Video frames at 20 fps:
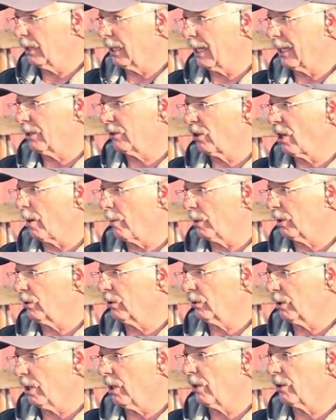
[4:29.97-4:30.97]
and
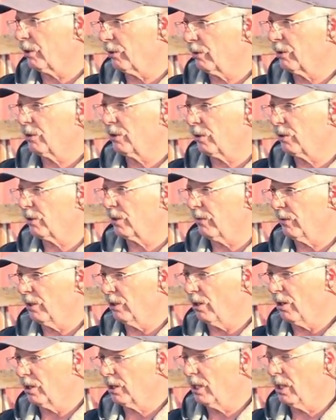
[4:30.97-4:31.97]
anatomical characteristics of the
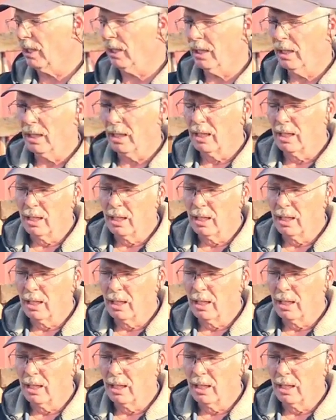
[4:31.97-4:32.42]
donkey.